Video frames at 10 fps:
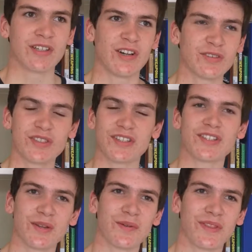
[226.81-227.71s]
On to
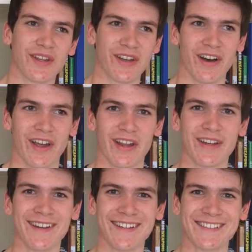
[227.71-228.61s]
stuff that I
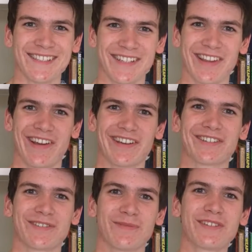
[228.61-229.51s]
didn't like
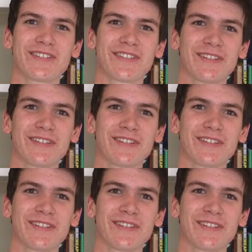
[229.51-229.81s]
so much.